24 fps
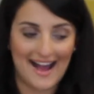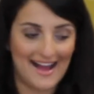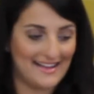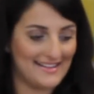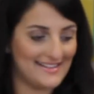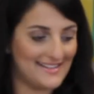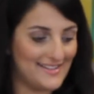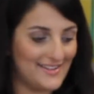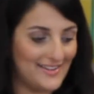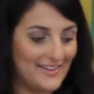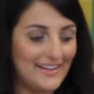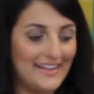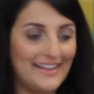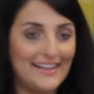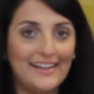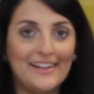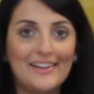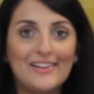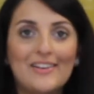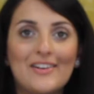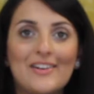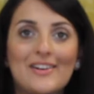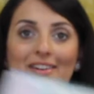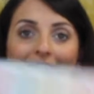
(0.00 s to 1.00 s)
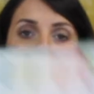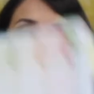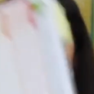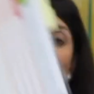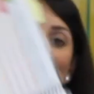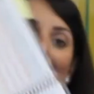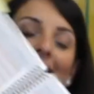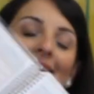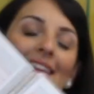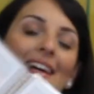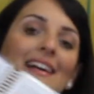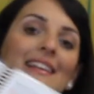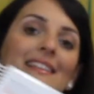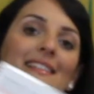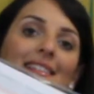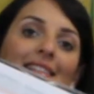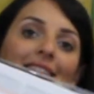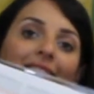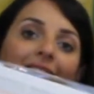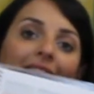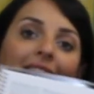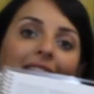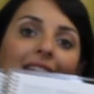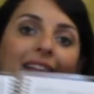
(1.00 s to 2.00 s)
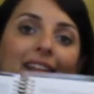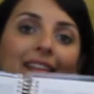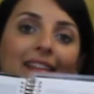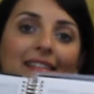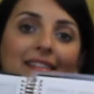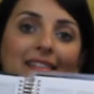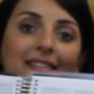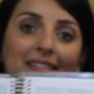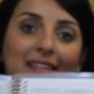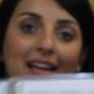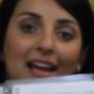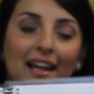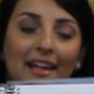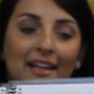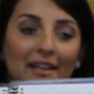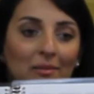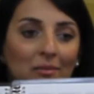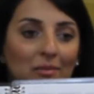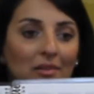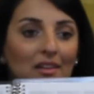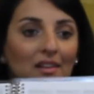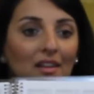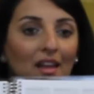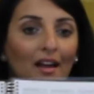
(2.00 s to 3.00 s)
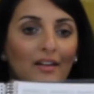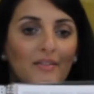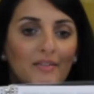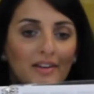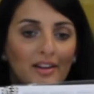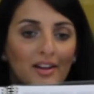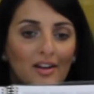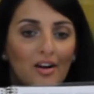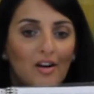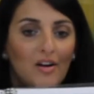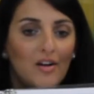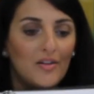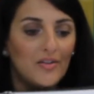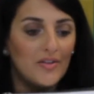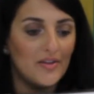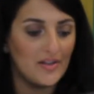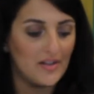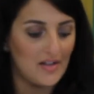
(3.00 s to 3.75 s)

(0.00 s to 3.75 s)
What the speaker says: So here are the lessons. I am loving all the